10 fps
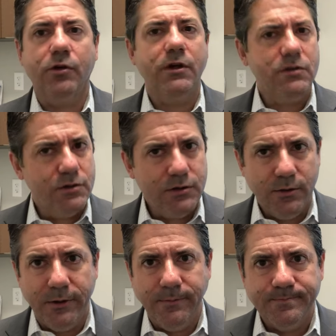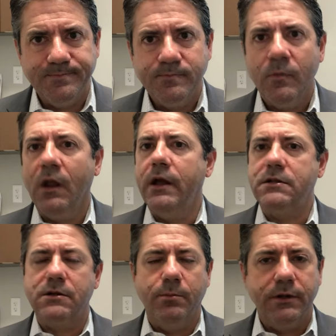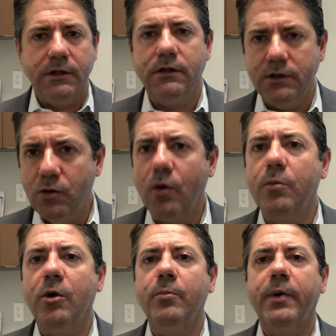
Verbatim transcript: You'll get used to it. It's completely normal,